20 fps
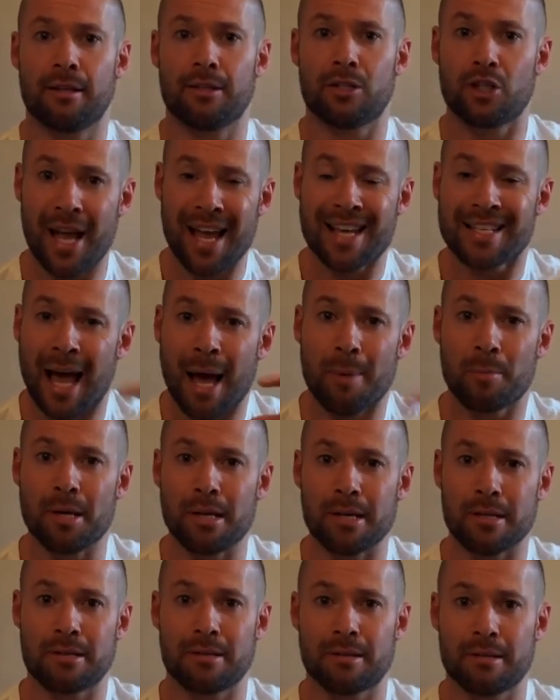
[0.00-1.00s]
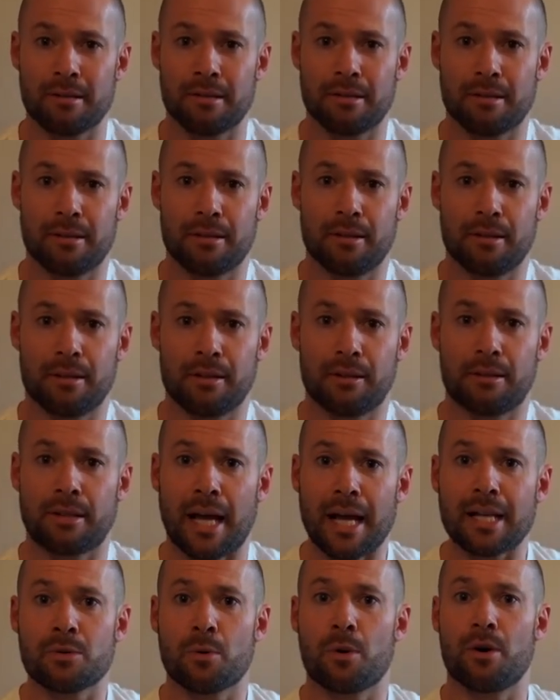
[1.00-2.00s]
Chase happiness.
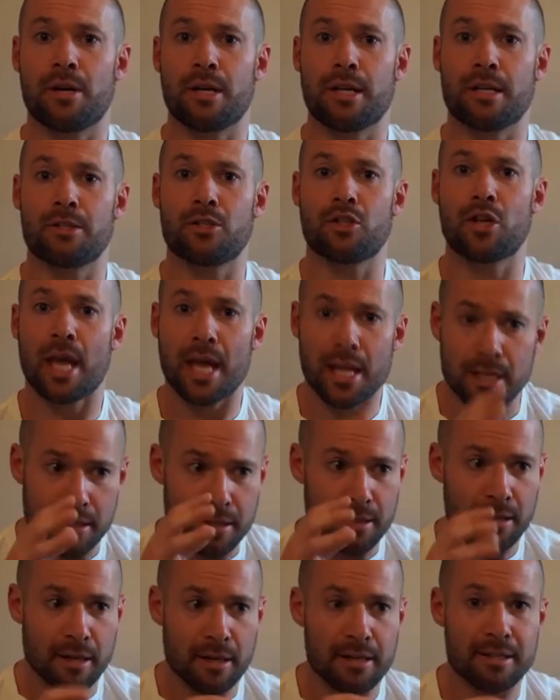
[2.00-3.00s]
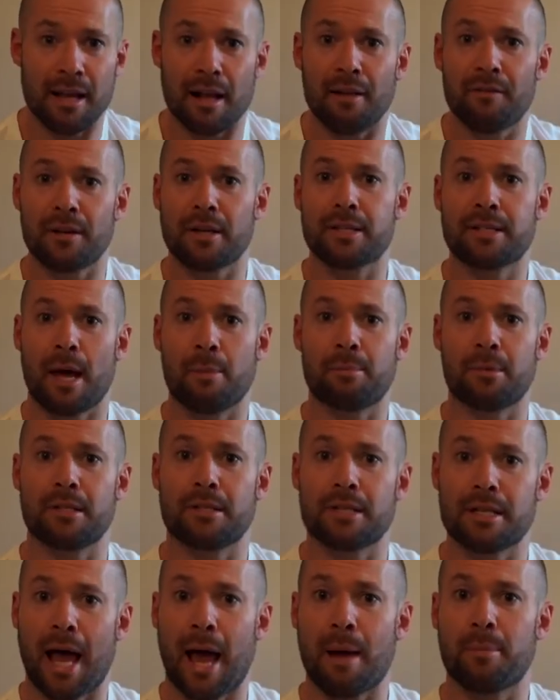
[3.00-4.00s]
That's where it is. Chase
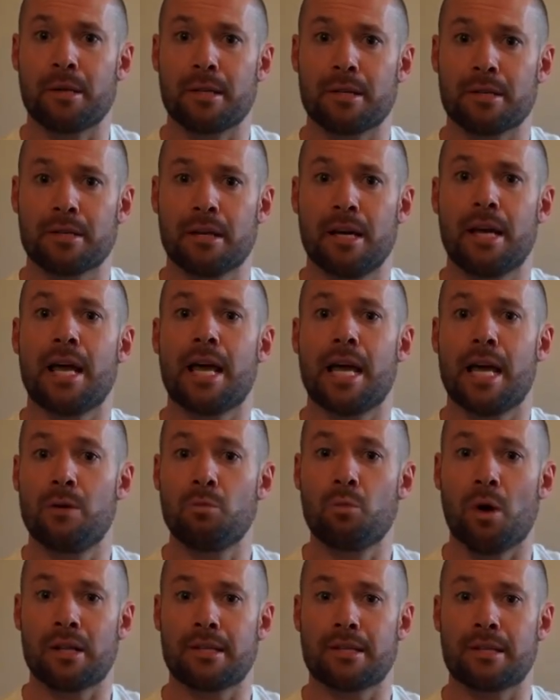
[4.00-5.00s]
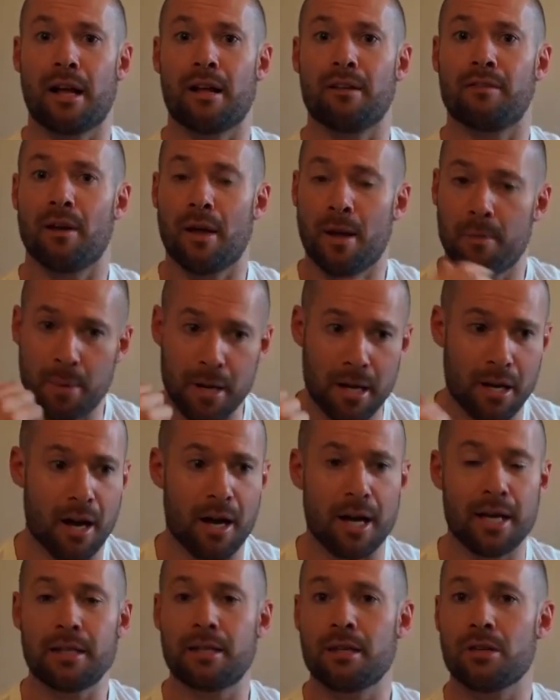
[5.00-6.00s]
self-acceptance and happiness in oneself. Be
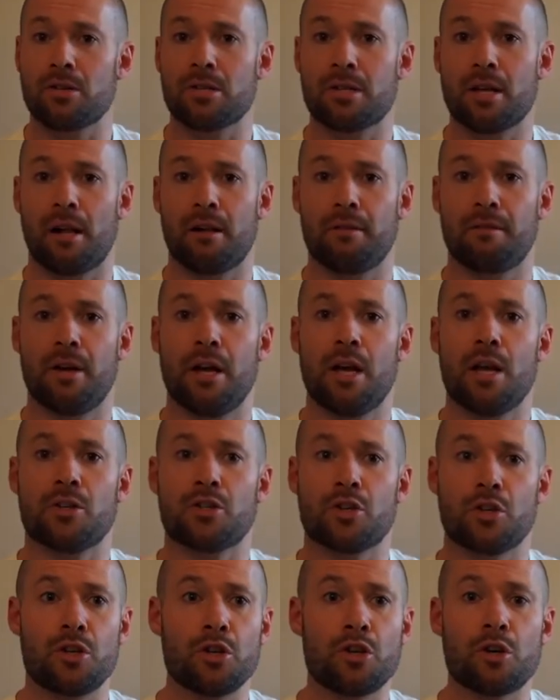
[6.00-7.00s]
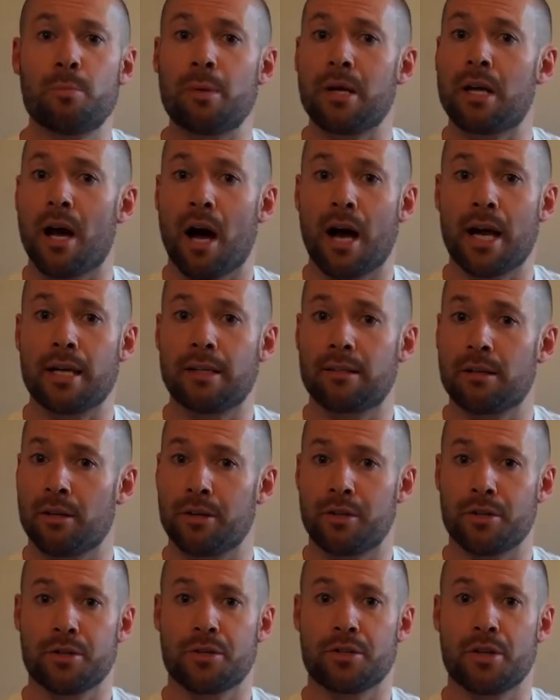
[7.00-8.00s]
kind to yourself so you can be kind to
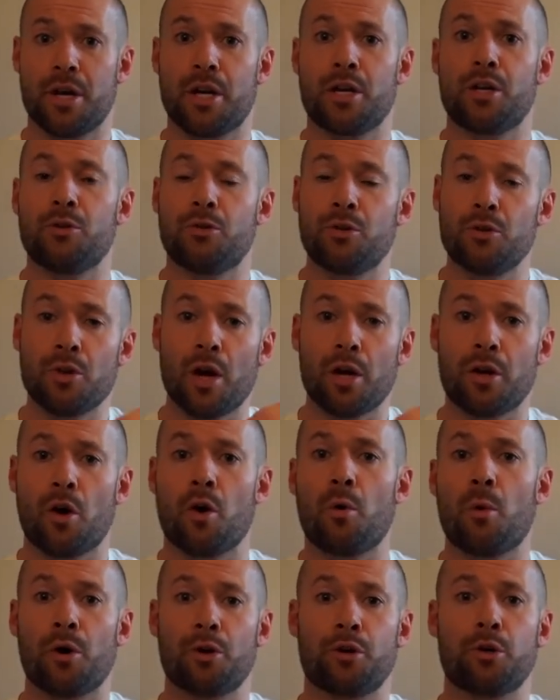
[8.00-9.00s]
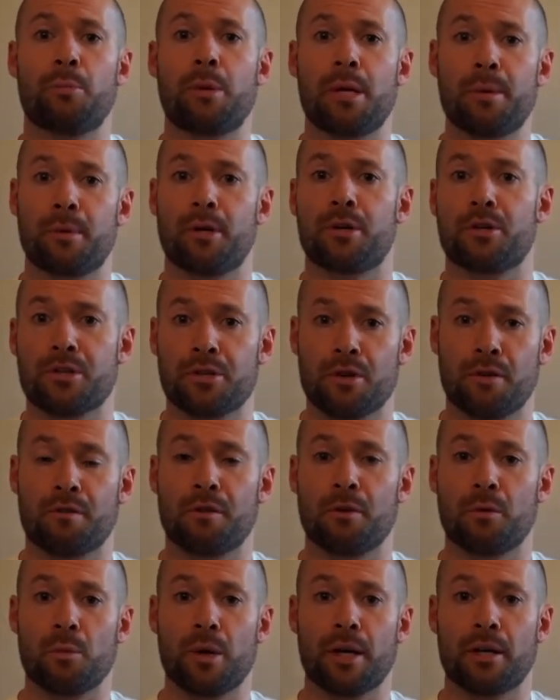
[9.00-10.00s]
others. You do not know what other people are
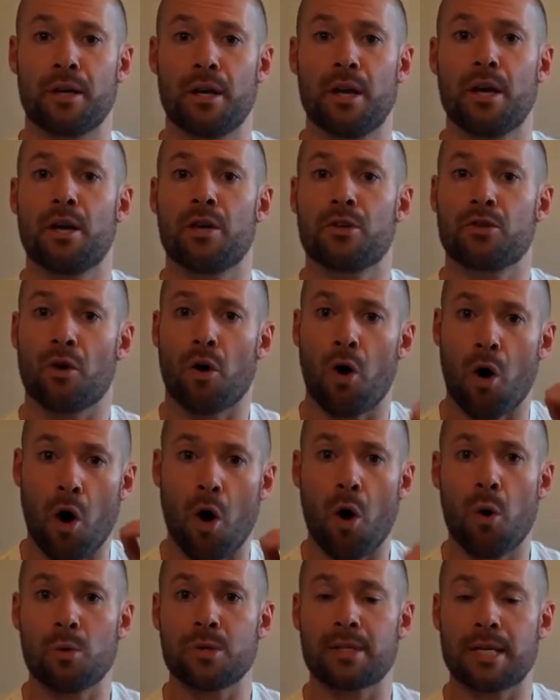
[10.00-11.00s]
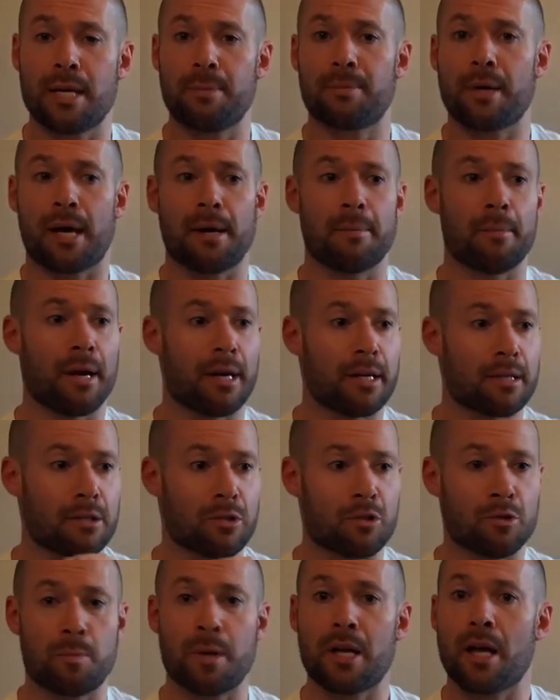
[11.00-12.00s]
suffering with. So always keep that in mind.
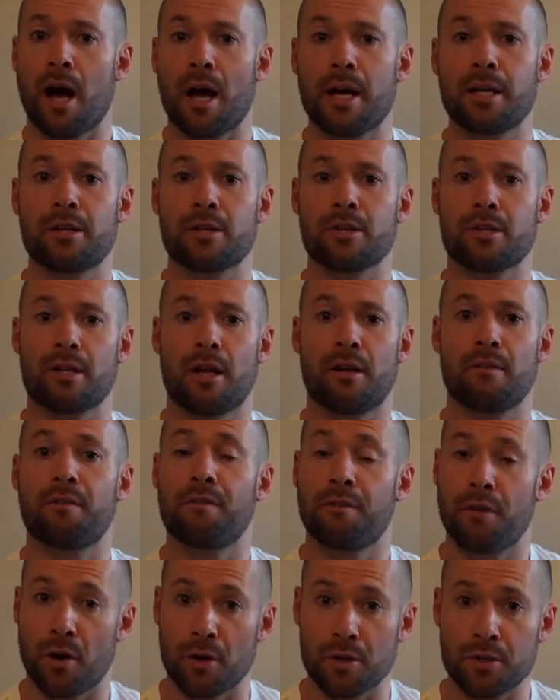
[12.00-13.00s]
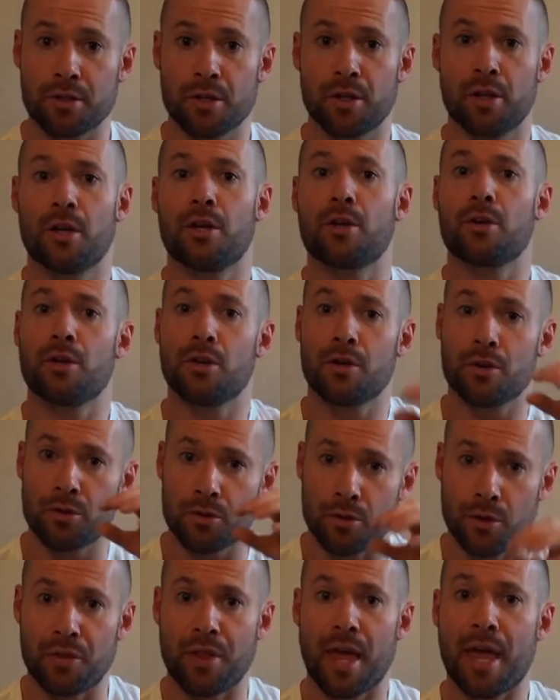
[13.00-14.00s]
So just be kind to yourself first.
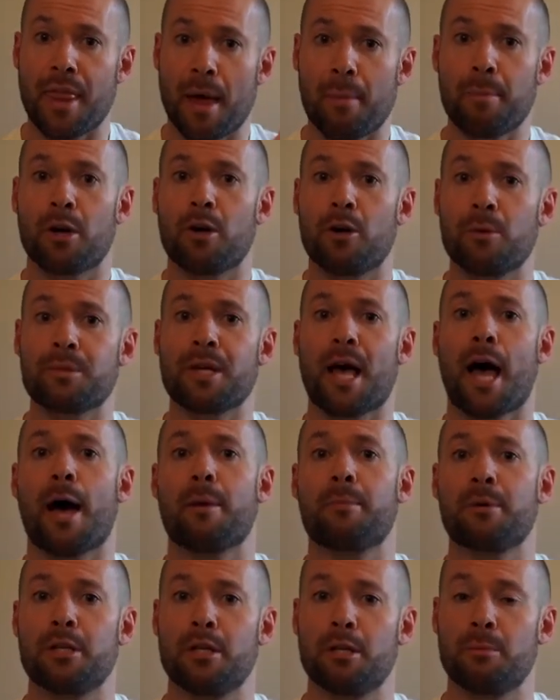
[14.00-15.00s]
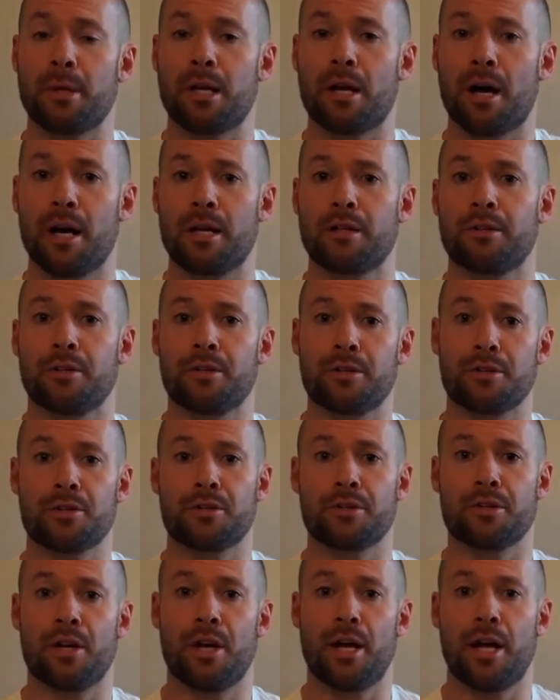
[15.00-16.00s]
So then that becomes a habit and you'll be kind to others.